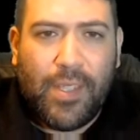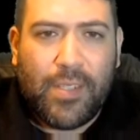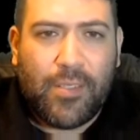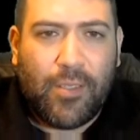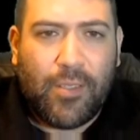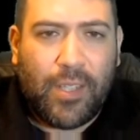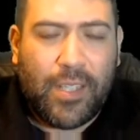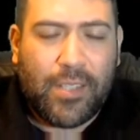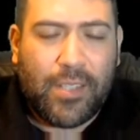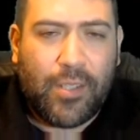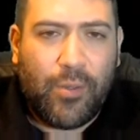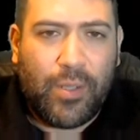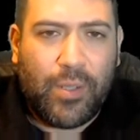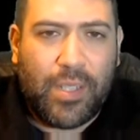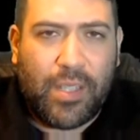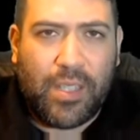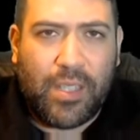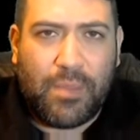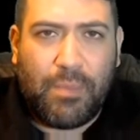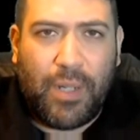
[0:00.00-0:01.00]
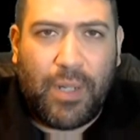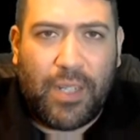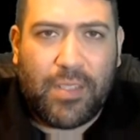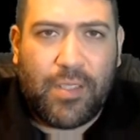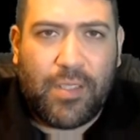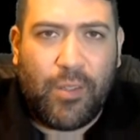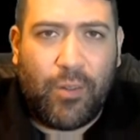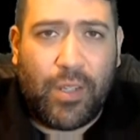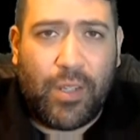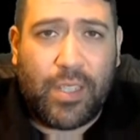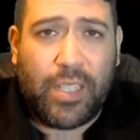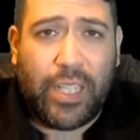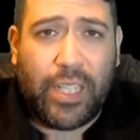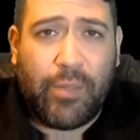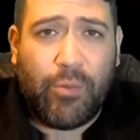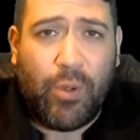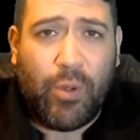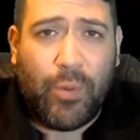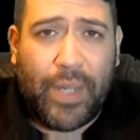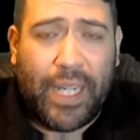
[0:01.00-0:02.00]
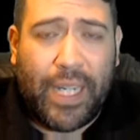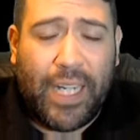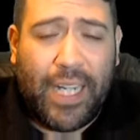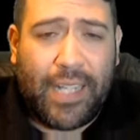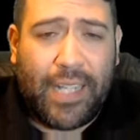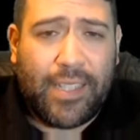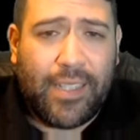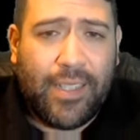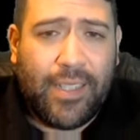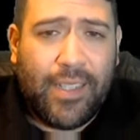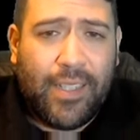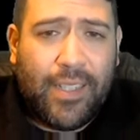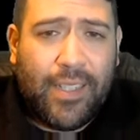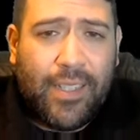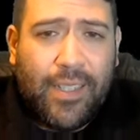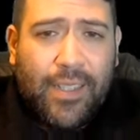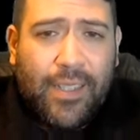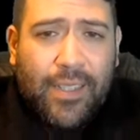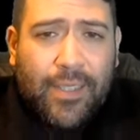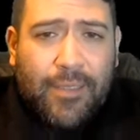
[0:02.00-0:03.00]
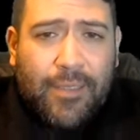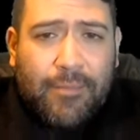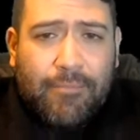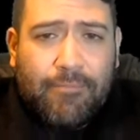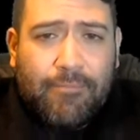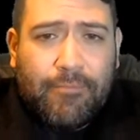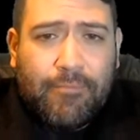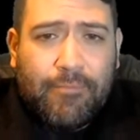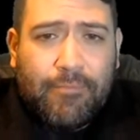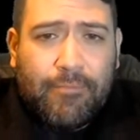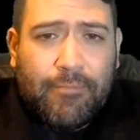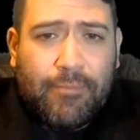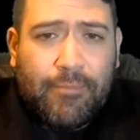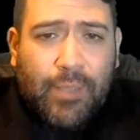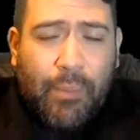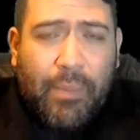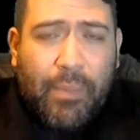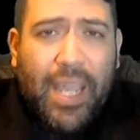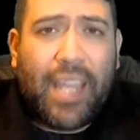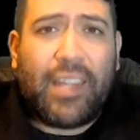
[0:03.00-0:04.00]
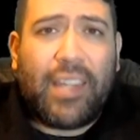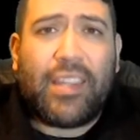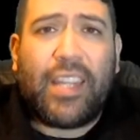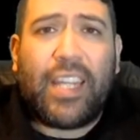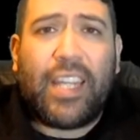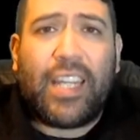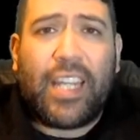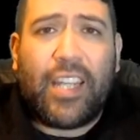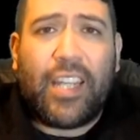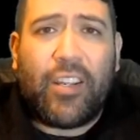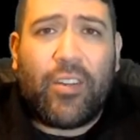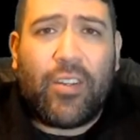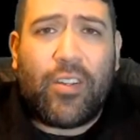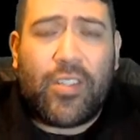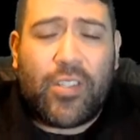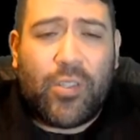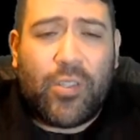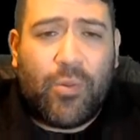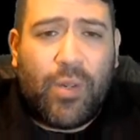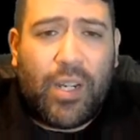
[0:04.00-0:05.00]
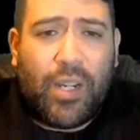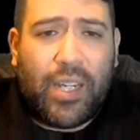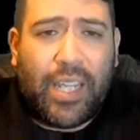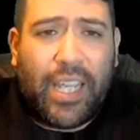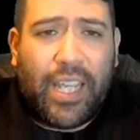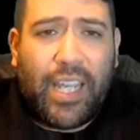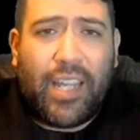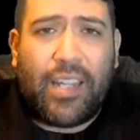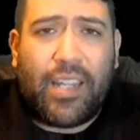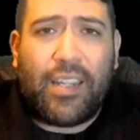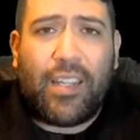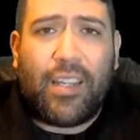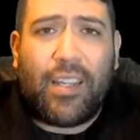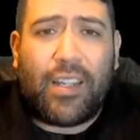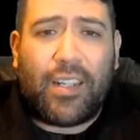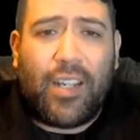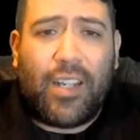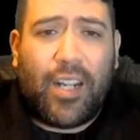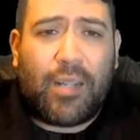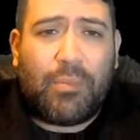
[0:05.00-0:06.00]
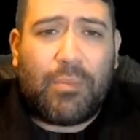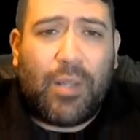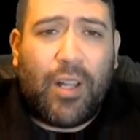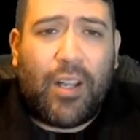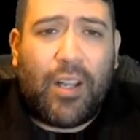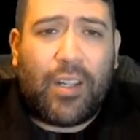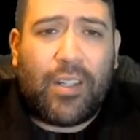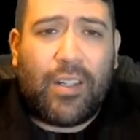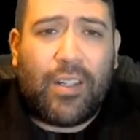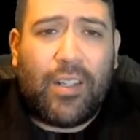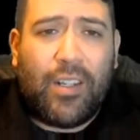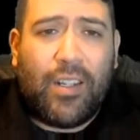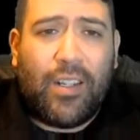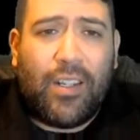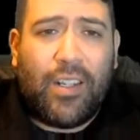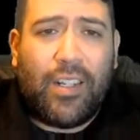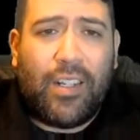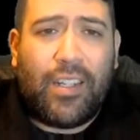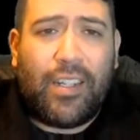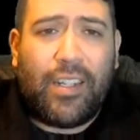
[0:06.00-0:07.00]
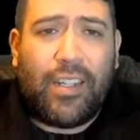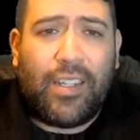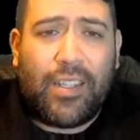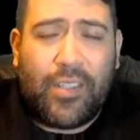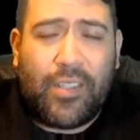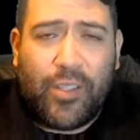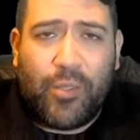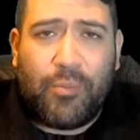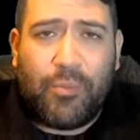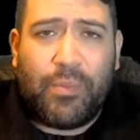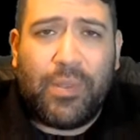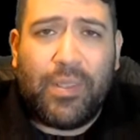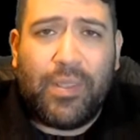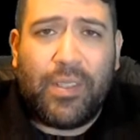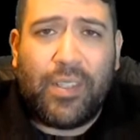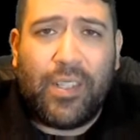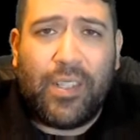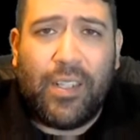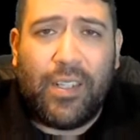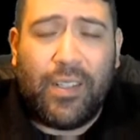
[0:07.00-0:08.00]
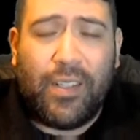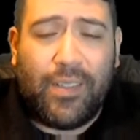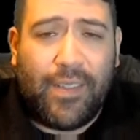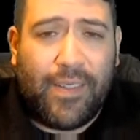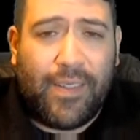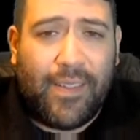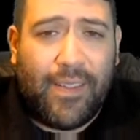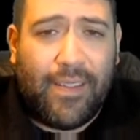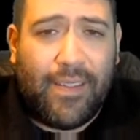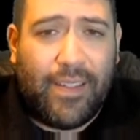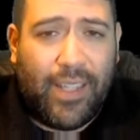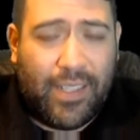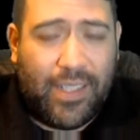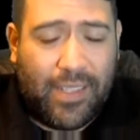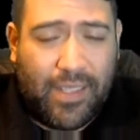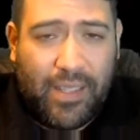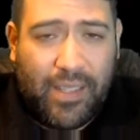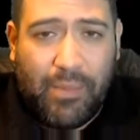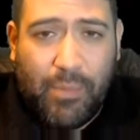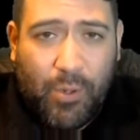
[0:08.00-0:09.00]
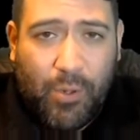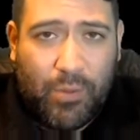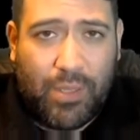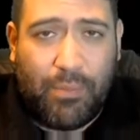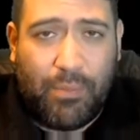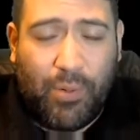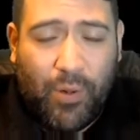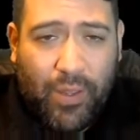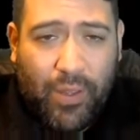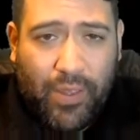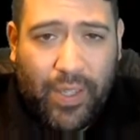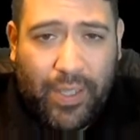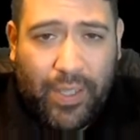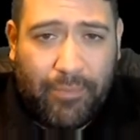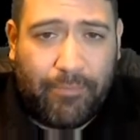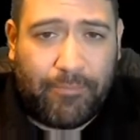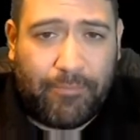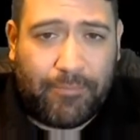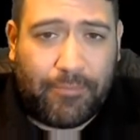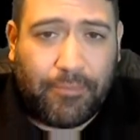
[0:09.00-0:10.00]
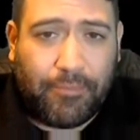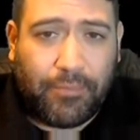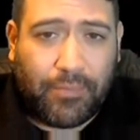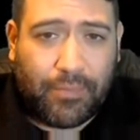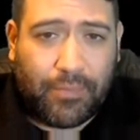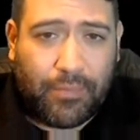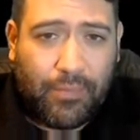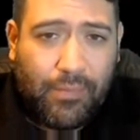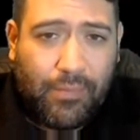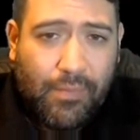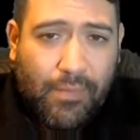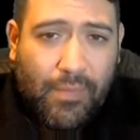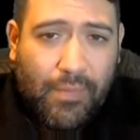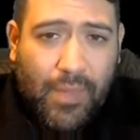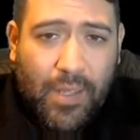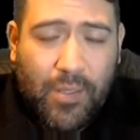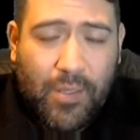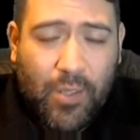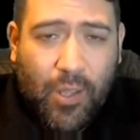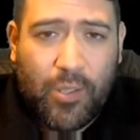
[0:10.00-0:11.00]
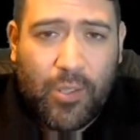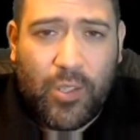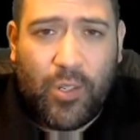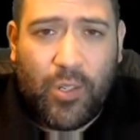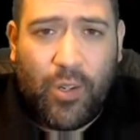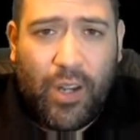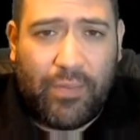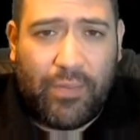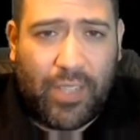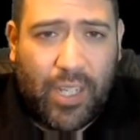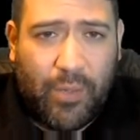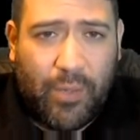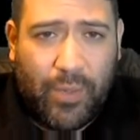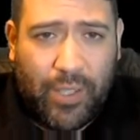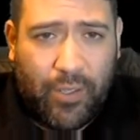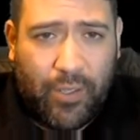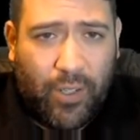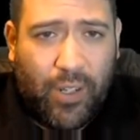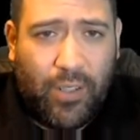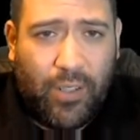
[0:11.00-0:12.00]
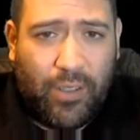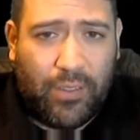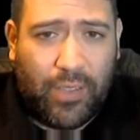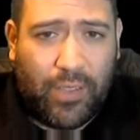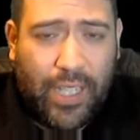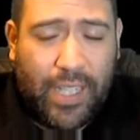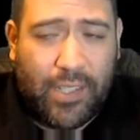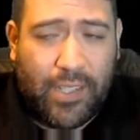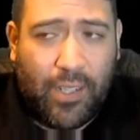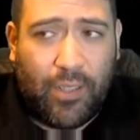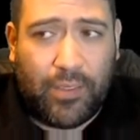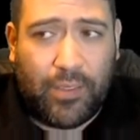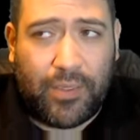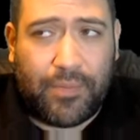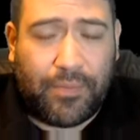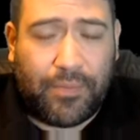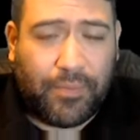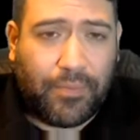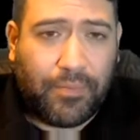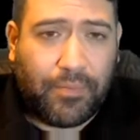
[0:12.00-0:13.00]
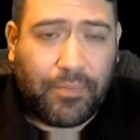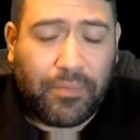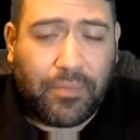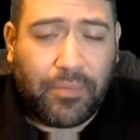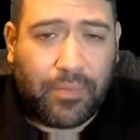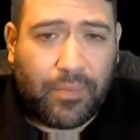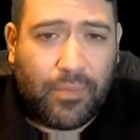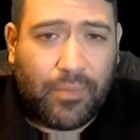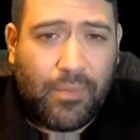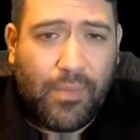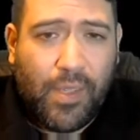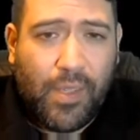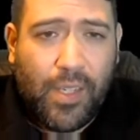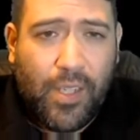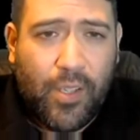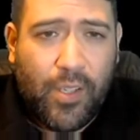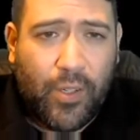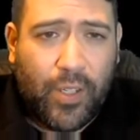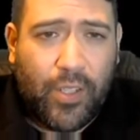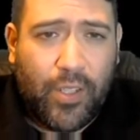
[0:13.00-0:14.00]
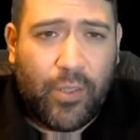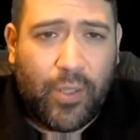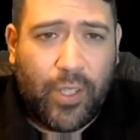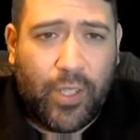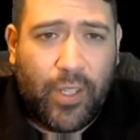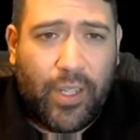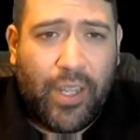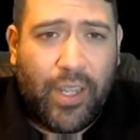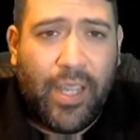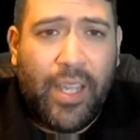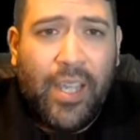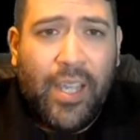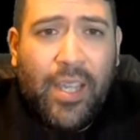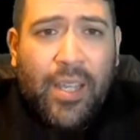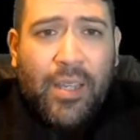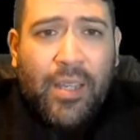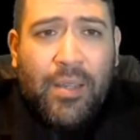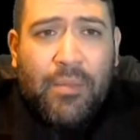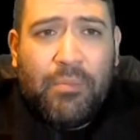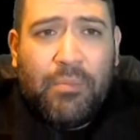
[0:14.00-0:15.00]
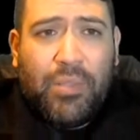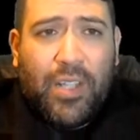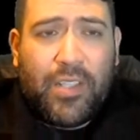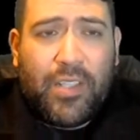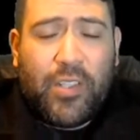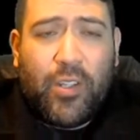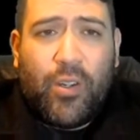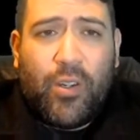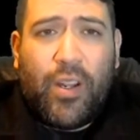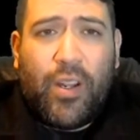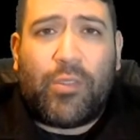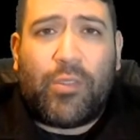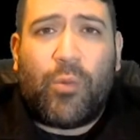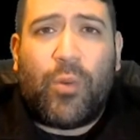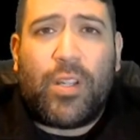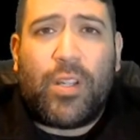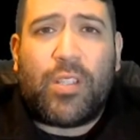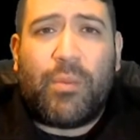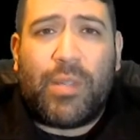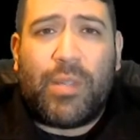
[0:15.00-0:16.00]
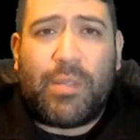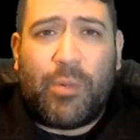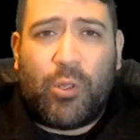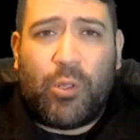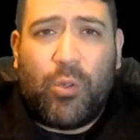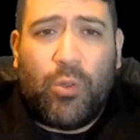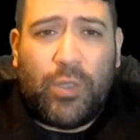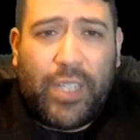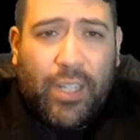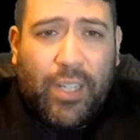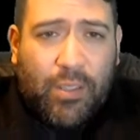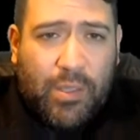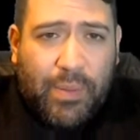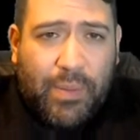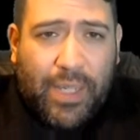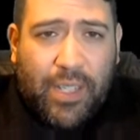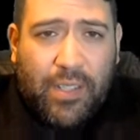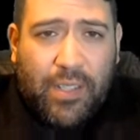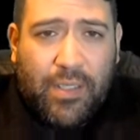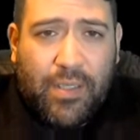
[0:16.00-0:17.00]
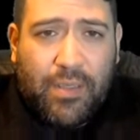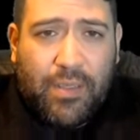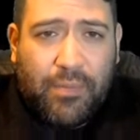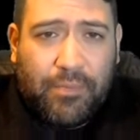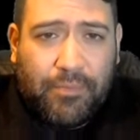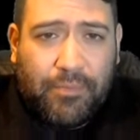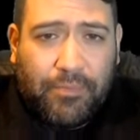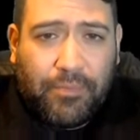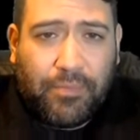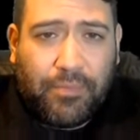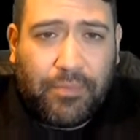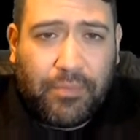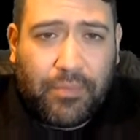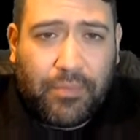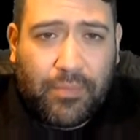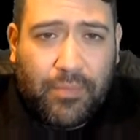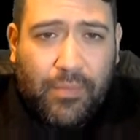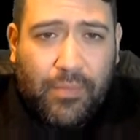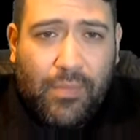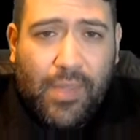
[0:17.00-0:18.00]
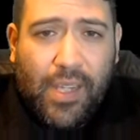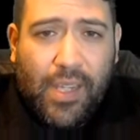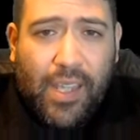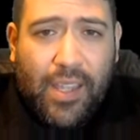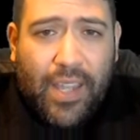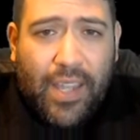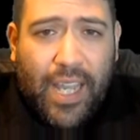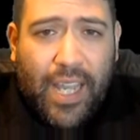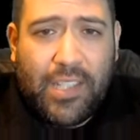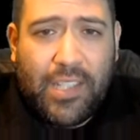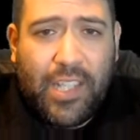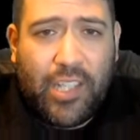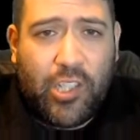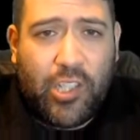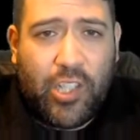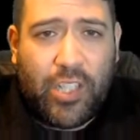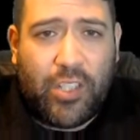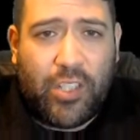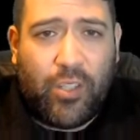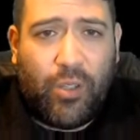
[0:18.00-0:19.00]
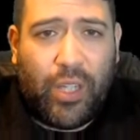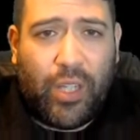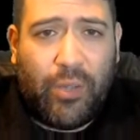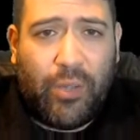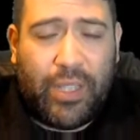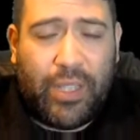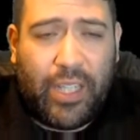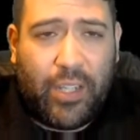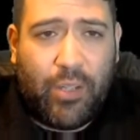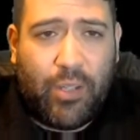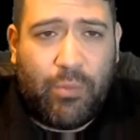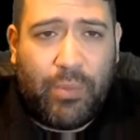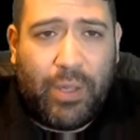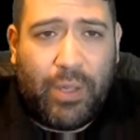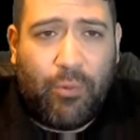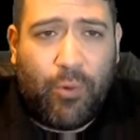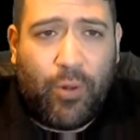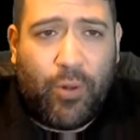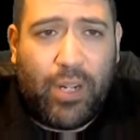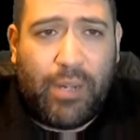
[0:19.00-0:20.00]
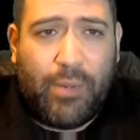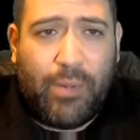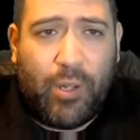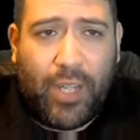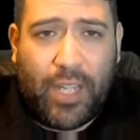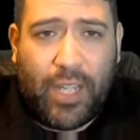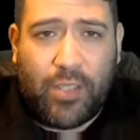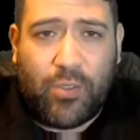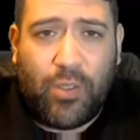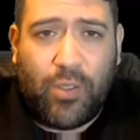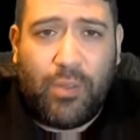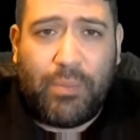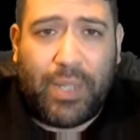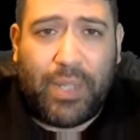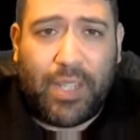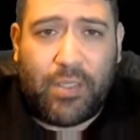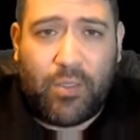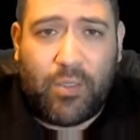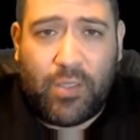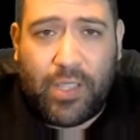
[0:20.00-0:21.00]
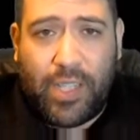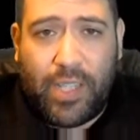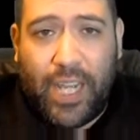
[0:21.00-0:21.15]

So let's go into this boss node and see what we got. The main thing here is you want to get a cock block on Doom. That's the most important thing. As long as you don't have to deal with your his ult, you can do good. Plus, you don't worry so much about cooldowns because that's it. She's the only one that you'd be worried about, Kestrel, because there's the